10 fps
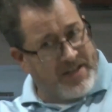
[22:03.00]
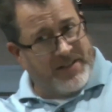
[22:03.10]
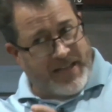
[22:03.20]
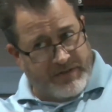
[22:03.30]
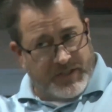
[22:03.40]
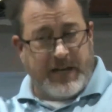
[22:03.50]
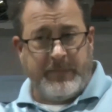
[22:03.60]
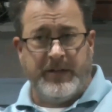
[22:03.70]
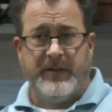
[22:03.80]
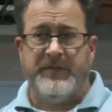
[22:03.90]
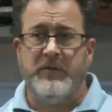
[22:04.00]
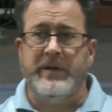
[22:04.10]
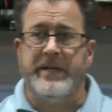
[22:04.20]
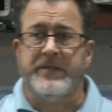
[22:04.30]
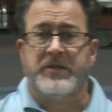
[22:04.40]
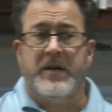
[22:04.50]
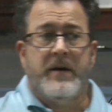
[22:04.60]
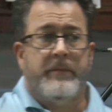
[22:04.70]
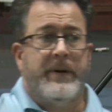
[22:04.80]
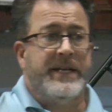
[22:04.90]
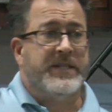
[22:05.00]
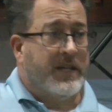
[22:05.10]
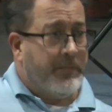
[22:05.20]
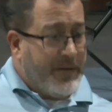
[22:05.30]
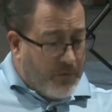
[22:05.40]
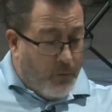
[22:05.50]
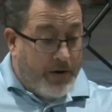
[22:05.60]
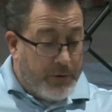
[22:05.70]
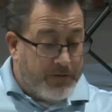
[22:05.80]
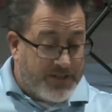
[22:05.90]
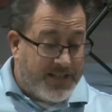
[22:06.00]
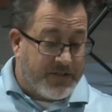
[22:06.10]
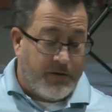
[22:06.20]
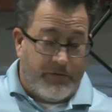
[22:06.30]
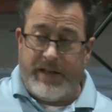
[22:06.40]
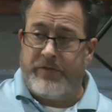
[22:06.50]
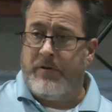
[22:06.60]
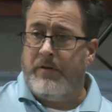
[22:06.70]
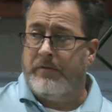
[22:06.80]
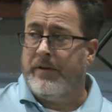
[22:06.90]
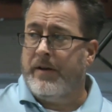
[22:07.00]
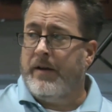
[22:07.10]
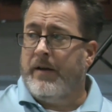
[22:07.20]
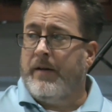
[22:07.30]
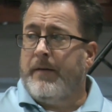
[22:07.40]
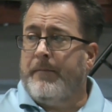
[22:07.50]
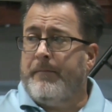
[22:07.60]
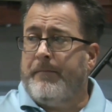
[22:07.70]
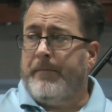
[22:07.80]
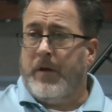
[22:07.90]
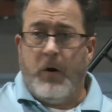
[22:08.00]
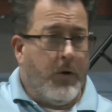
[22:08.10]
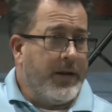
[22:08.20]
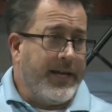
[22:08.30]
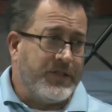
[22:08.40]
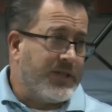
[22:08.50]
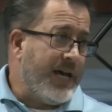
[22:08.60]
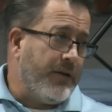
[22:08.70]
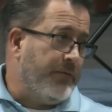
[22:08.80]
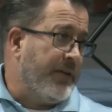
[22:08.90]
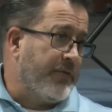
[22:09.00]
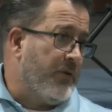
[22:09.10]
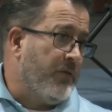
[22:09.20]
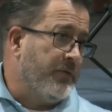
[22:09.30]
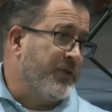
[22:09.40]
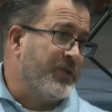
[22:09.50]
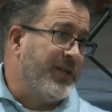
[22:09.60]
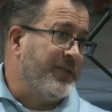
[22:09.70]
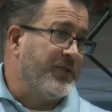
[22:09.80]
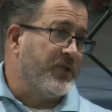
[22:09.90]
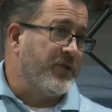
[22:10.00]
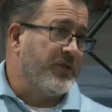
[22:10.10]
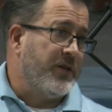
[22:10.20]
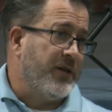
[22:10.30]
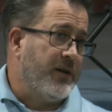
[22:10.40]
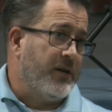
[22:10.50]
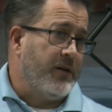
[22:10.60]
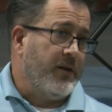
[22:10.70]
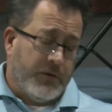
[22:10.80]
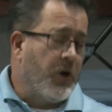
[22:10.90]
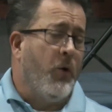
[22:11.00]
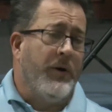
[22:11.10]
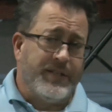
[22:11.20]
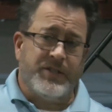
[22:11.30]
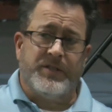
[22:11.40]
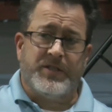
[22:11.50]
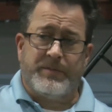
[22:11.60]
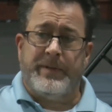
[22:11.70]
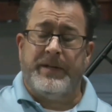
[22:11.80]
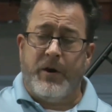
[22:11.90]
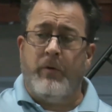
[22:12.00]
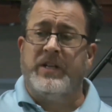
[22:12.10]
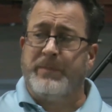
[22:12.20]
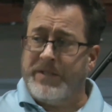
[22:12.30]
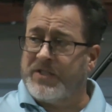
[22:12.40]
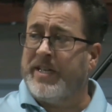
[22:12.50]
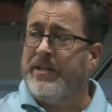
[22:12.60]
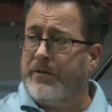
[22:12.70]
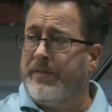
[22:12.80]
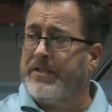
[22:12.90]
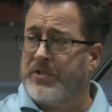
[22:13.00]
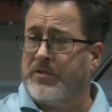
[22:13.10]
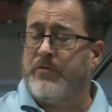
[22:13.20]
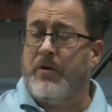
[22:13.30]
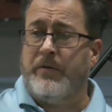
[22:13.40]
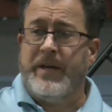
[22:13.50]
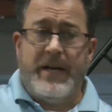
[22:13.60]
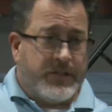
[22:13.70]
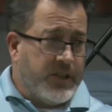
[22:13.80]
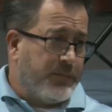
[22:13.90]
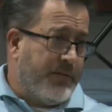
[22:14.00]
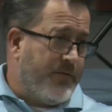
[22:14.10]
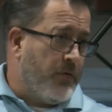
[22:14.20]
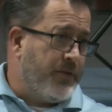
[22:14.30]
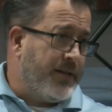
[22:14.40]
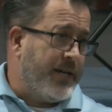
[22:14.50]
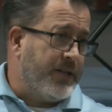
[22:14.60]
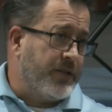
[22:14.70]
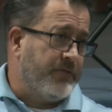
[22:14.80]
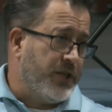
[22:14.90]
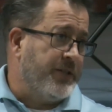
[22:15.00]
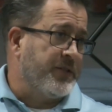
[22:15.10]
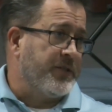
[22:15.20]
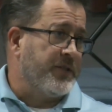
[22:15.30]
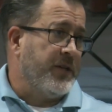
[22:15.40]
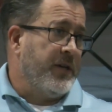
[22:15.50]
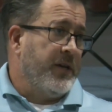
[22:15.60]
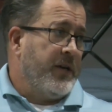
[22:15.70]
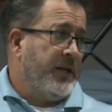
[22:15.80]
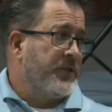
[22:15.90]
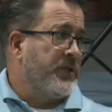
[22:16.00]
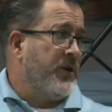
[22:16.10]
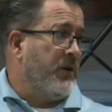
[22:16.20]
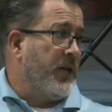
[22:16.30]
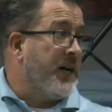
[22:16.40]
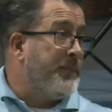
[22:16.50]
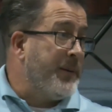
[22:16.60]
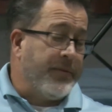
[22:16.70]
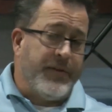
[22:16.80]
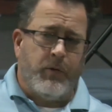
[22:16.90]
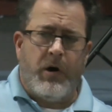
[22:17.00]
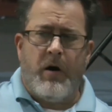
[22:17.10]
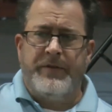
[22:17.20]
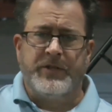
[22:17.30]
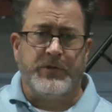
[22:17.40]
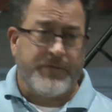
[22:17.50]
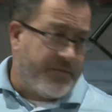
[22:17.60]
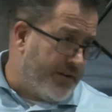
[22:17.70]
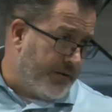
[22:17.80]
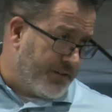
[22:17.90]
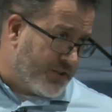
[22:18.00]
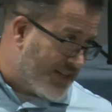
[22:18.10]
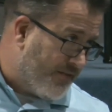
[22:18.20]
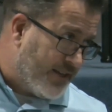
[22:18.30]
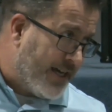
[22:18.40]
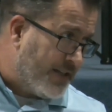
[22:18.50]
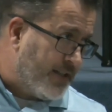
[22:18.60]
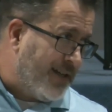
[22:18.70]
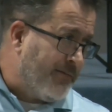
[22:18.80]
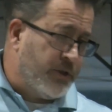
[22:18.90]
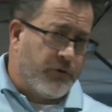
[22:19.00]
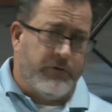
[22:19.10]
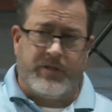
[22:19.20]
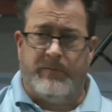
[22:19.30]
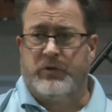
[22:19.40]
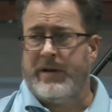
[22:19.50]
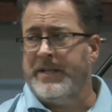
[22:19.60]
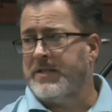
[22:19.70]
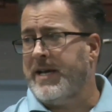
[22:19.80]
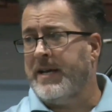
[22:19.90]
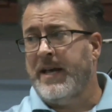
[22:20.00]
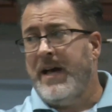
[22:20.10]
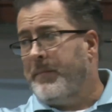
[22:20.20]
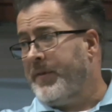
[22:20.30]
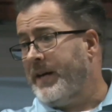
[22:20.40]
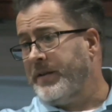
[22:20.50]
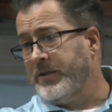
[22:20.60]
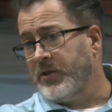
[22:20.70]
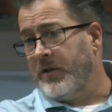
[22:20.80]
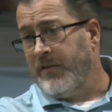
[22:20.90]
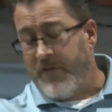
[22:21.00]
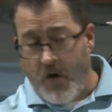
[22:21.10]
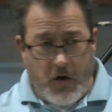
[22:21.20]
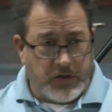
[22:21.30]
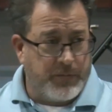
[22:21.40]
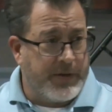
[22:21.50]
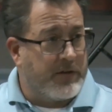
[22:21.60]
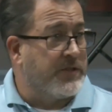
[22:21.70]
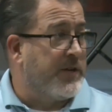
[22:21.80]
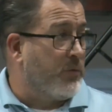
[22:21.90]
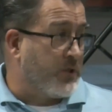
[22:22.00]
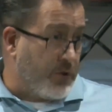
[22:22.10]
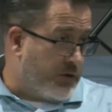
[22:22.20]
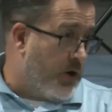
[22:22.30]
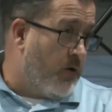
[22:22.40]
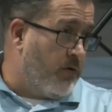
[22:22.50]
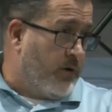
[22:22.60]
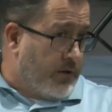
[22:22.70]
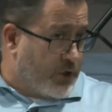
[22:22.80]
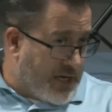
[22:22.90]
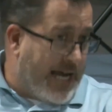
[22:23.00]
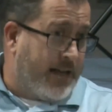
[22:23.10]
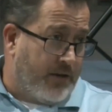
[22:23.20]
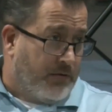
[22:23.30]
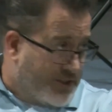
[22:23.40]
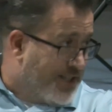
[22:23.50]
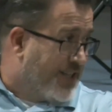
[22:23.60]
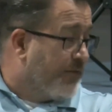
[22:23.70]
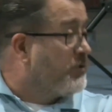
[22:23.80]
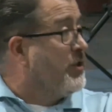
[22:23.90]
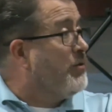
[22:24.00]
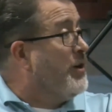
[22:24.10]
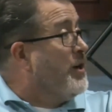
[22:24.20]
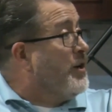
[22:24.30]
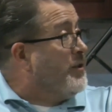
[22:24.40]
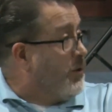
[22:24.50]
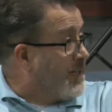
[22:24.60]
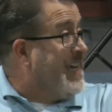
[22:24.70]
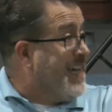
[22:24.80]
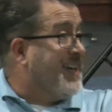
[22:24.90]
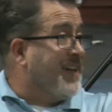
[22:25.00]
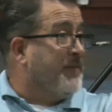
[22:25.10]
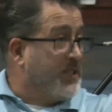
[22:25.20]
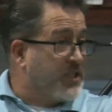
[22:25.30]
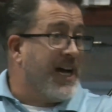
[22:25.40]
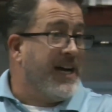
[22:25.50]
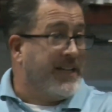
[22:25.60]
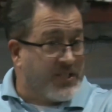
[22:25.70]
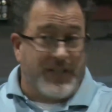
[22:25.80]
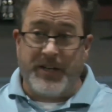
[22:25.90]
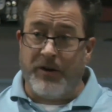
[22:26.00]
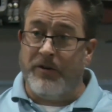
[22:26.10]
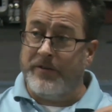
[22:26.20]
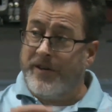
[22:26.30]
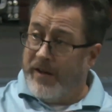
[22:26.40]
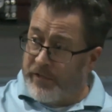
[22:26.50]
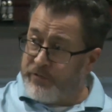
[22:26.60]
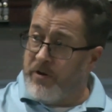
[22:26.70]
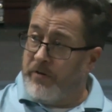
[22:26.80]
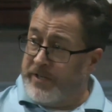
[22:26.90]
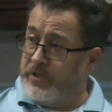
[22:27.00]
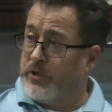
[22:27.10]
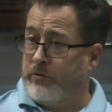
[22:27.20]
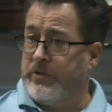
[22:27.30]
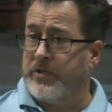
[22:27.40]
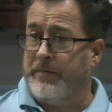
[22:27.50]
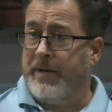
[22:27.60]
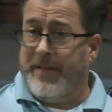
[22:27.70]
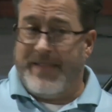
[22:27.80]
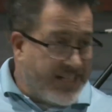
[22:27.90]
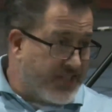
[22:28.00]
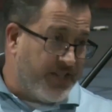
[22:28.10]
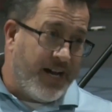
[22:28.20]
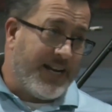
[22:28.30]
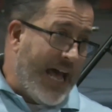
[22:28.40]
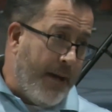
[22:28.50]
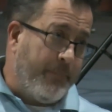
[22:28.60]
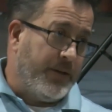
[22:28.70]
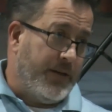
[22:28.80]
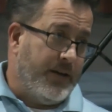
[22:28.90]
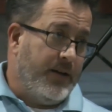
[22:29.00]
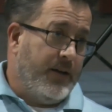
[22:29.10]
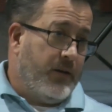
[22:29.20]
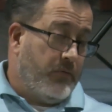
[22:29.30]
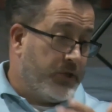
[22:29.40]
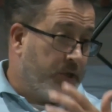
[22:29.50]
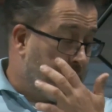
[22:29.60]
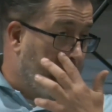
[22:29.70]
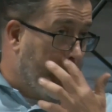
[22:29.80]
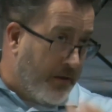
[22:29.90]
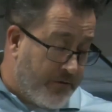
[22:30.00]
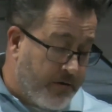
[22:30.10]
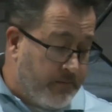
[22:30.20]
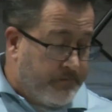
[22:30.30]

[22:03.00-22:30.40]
David's coming in a few weeks, but he's going to be the one who sits on that throne. No one has sat on that throne no one has been seated on that throne since before the days of Jesus. And so a lot of people think, well, this was fulfilled in 70 AD when Jerusalem was ransacked. But that is false, because there was no Shiloh sitting. There was no king, Messiah, sitting on a throne in Jerusalem. That has not happened yet, which is another